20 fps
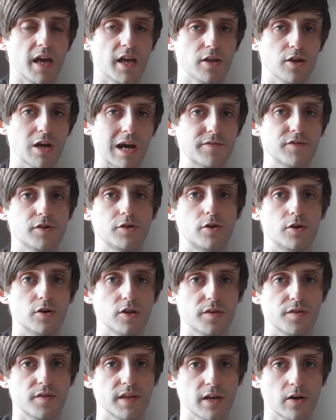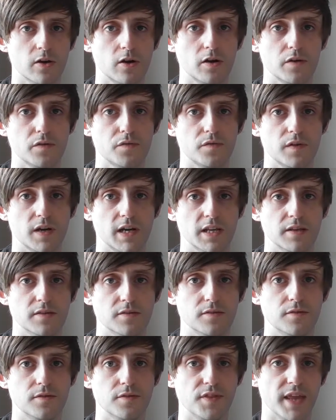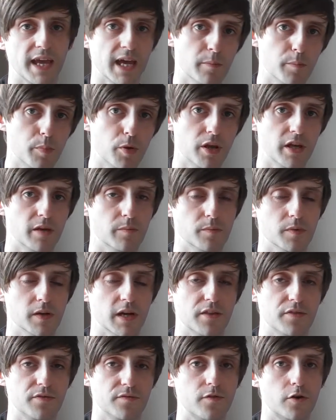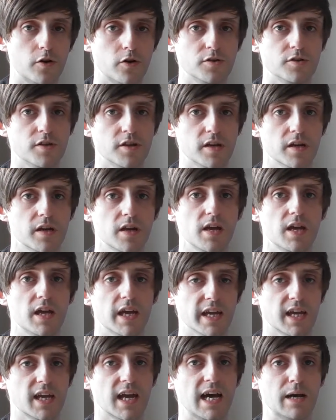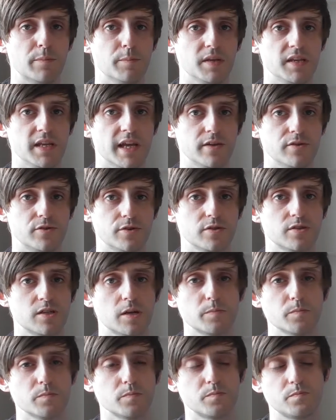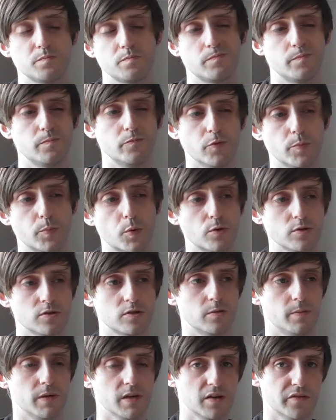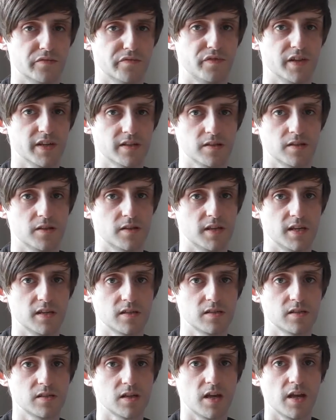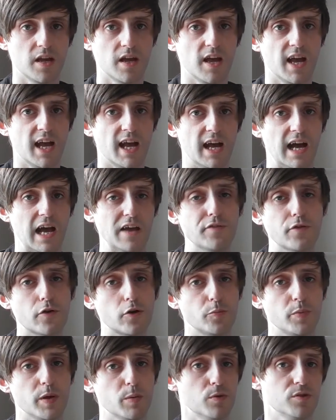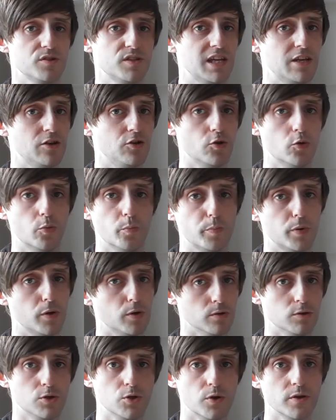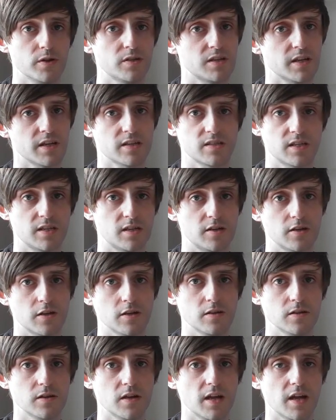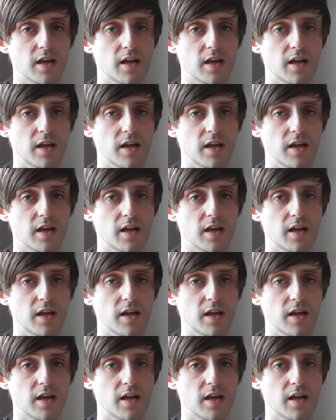you have to turn the thing off and then put it in. I've heard that it can be dangerous. Some reports are a bit conflicting on this. I've heard people saying don't pull joysticks in and out.